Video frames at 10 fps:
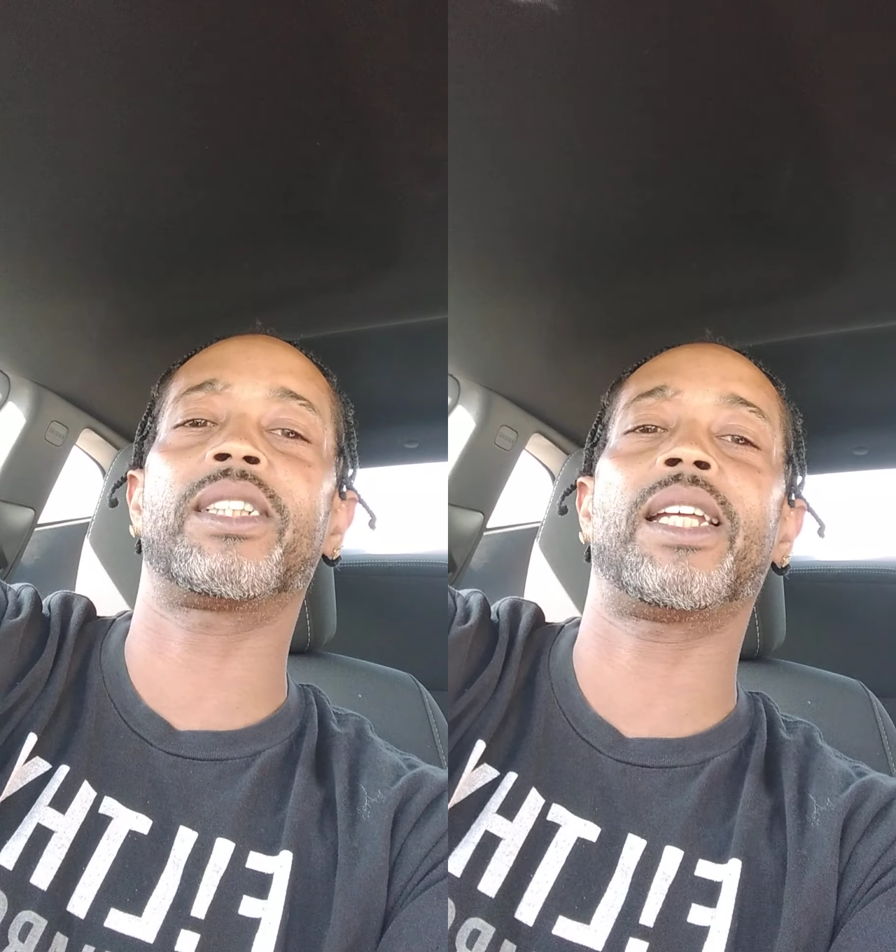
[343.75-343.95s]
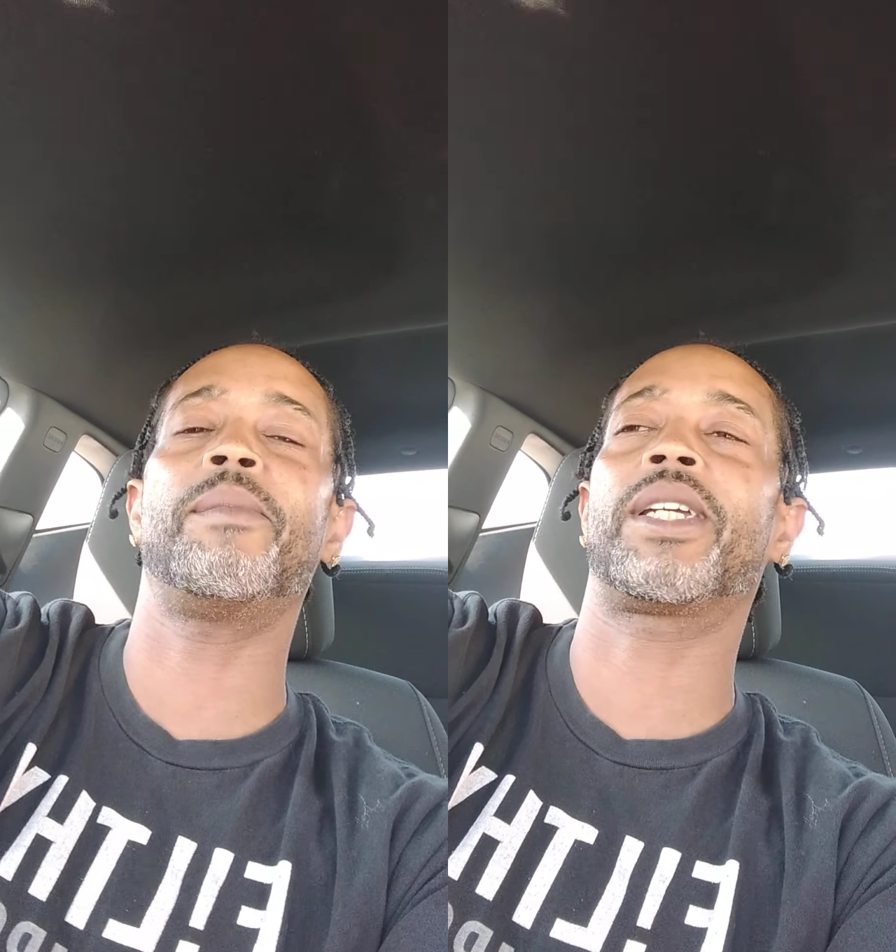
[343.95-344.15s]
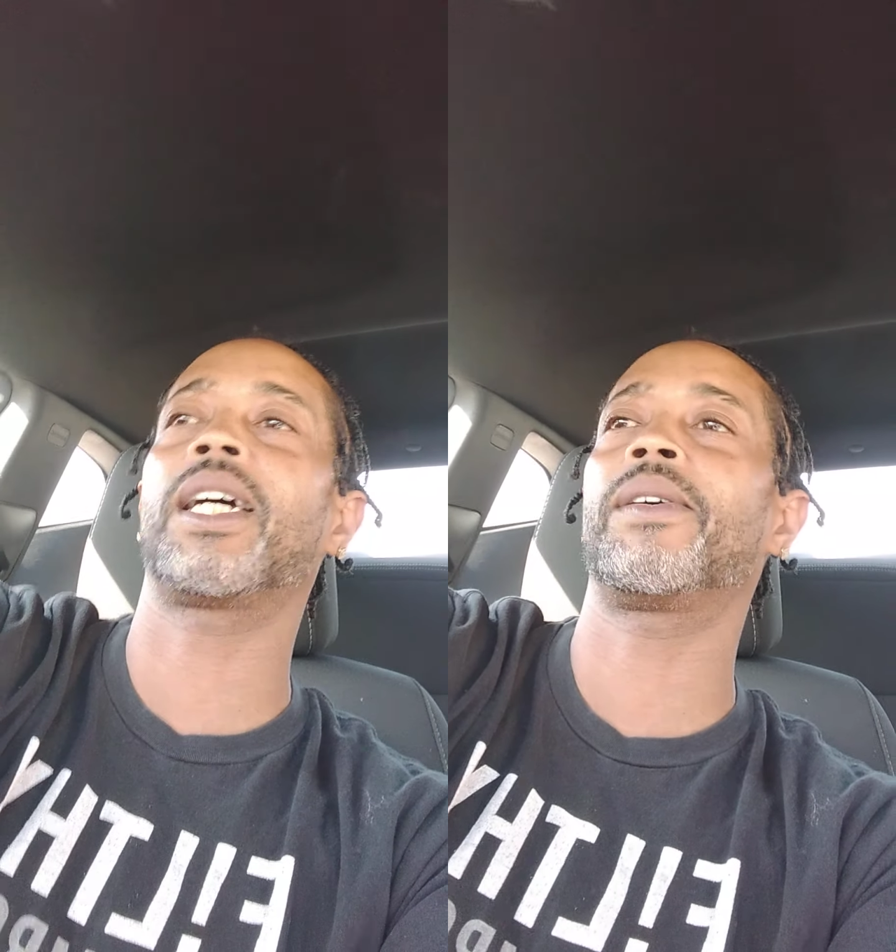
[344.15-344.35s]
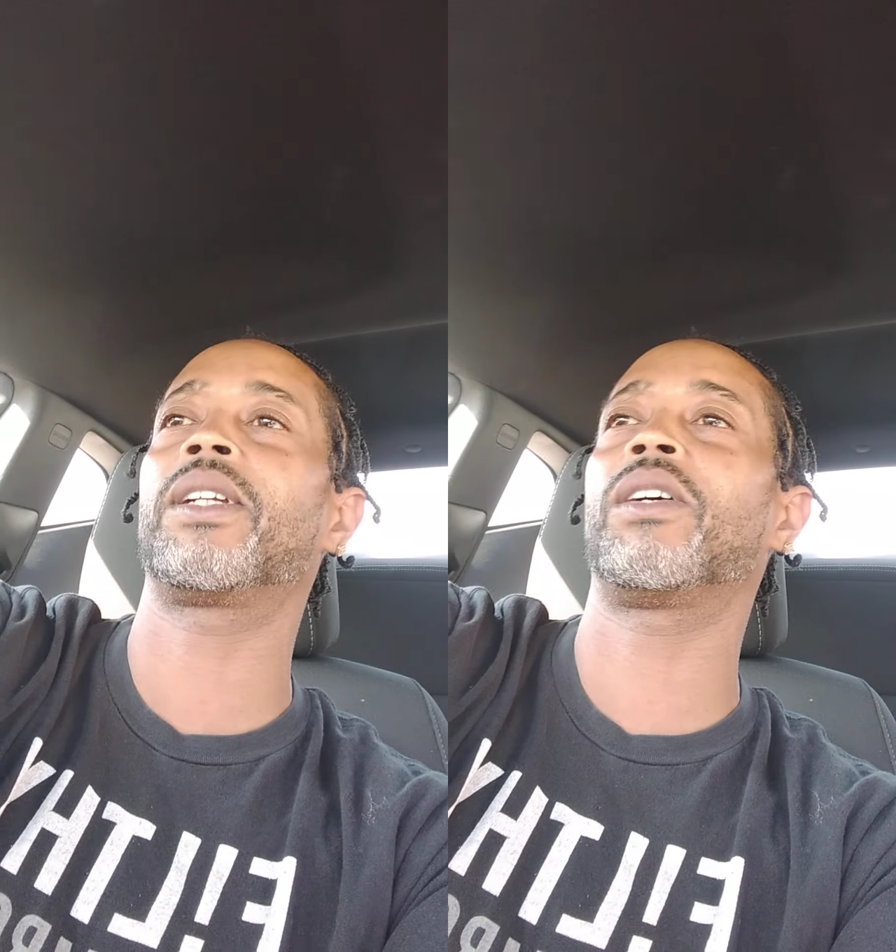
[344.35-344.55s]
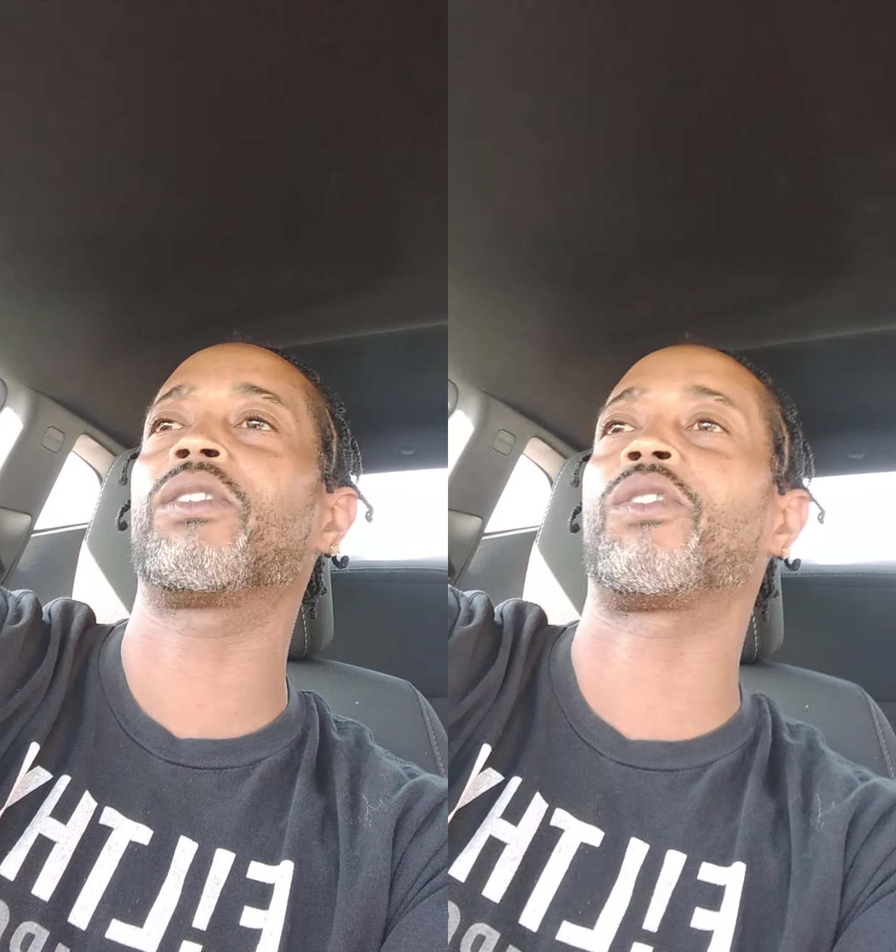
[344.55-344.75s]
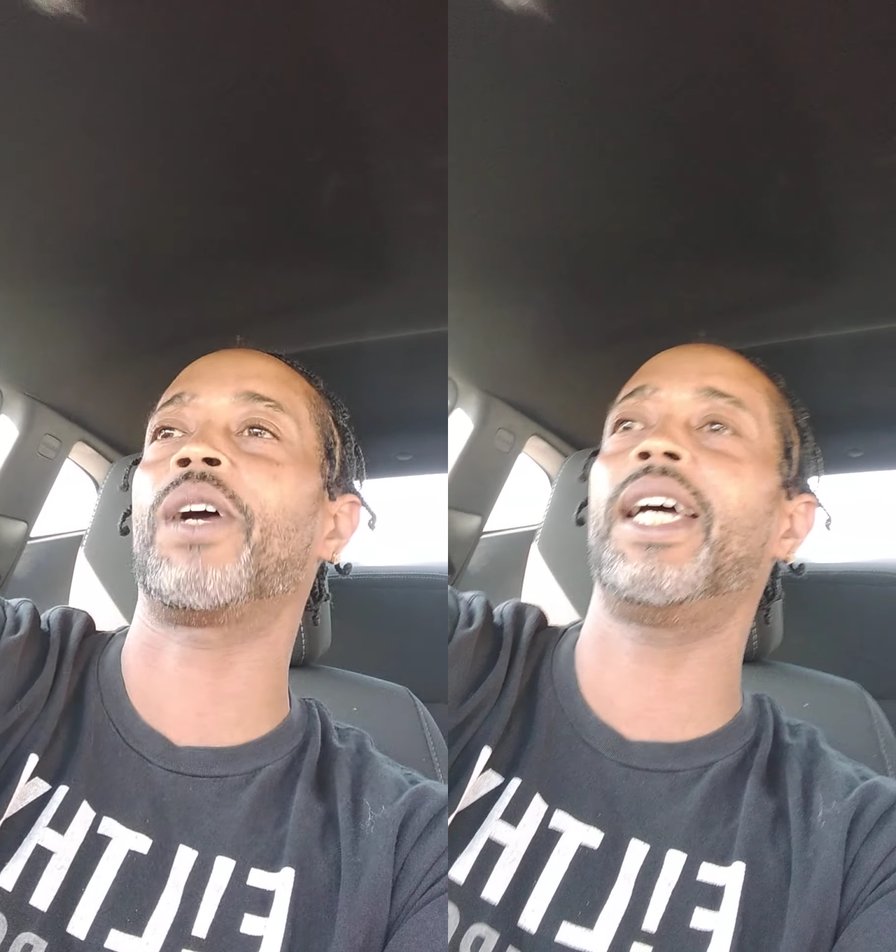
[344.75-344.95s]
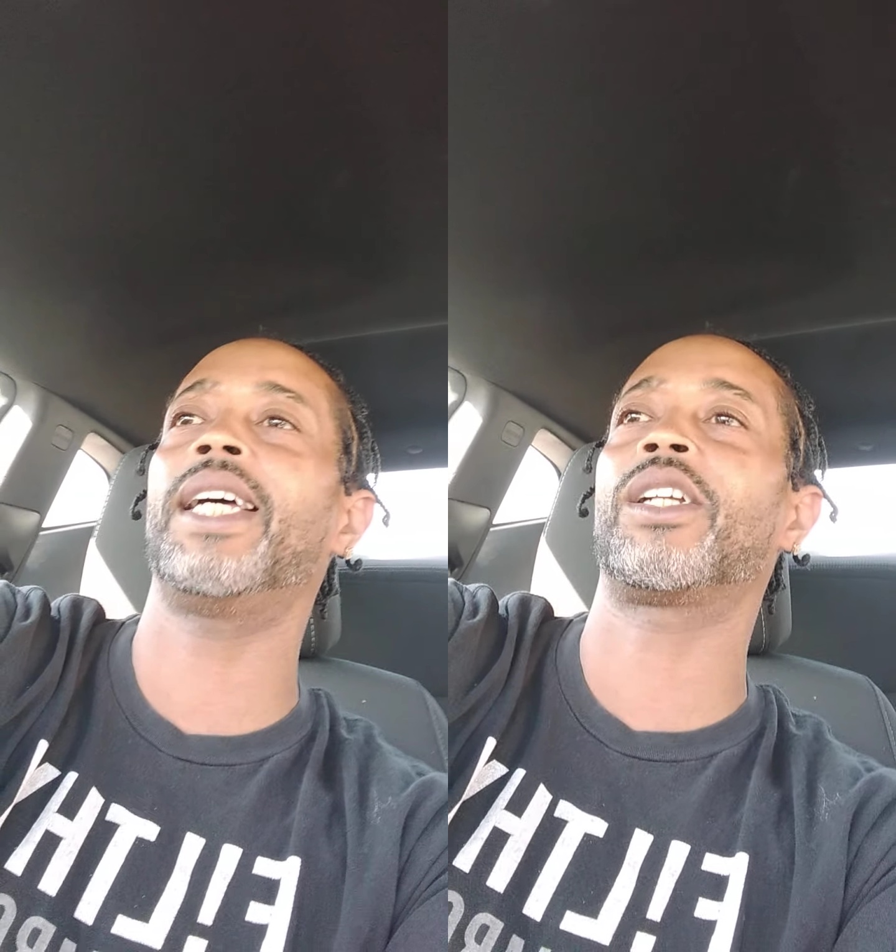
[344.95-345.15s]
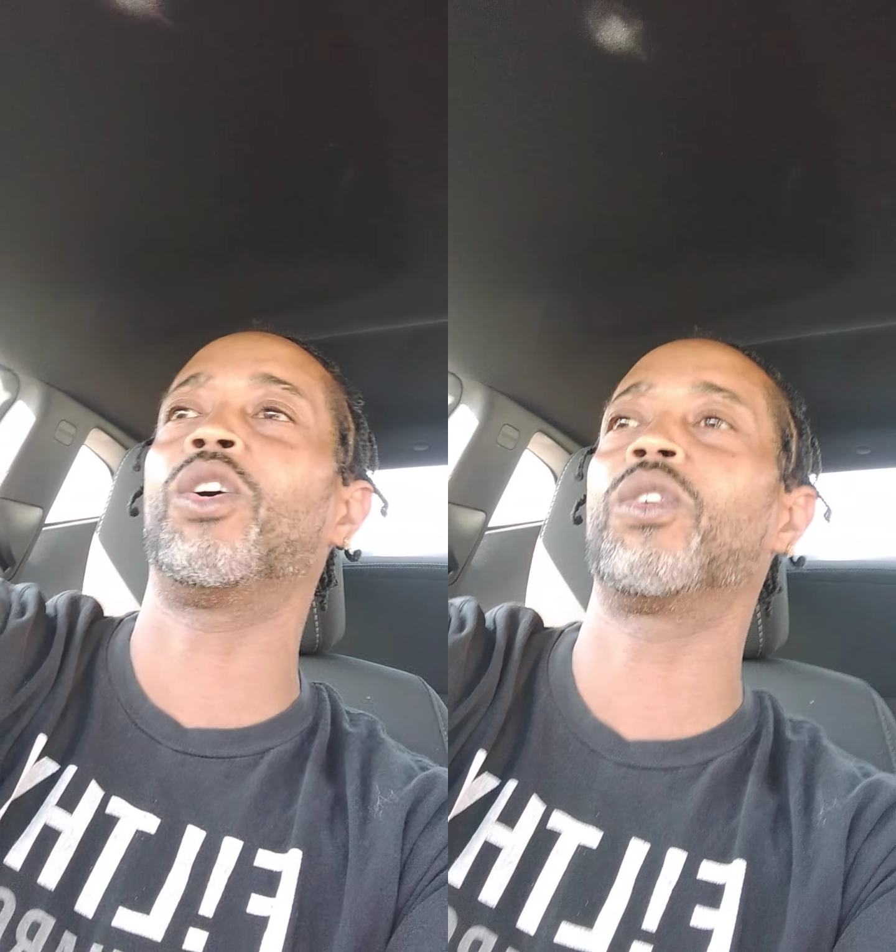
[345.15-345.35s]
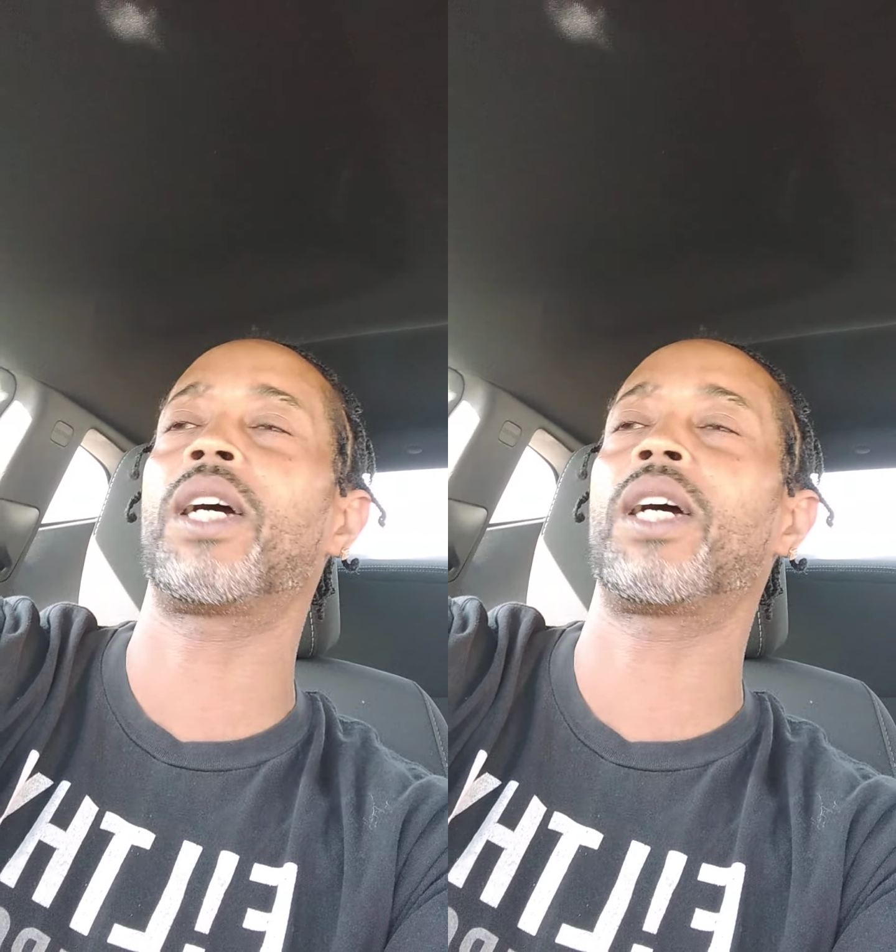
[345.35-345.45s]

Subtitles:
They be carrying on grand old